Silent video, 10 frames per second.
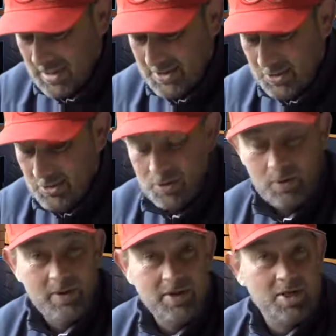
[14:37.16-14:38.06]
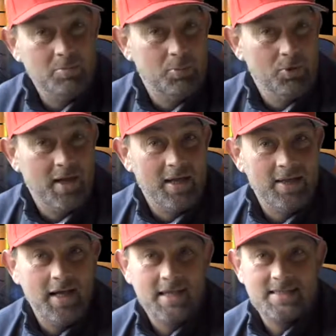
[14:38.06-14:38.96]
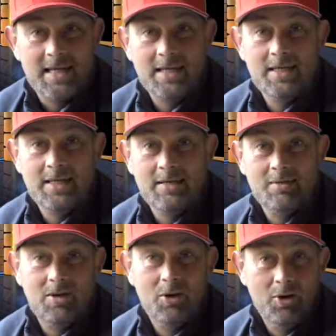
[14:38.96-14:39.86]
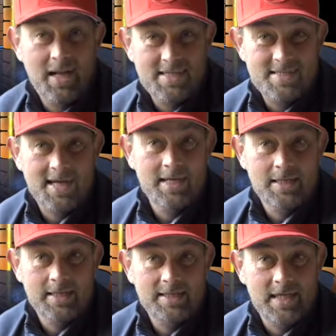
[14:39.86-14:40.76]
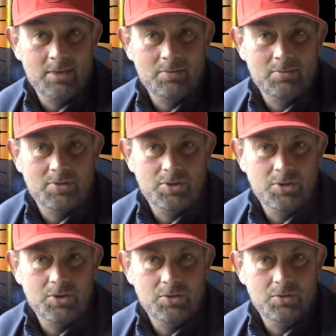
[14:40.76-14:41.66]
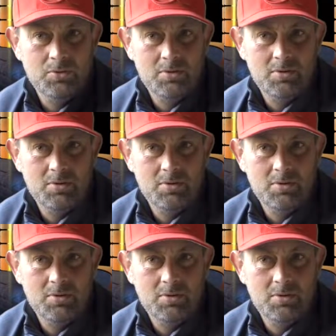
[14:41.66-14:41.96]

don't know whether you can put that exactly or entirely down to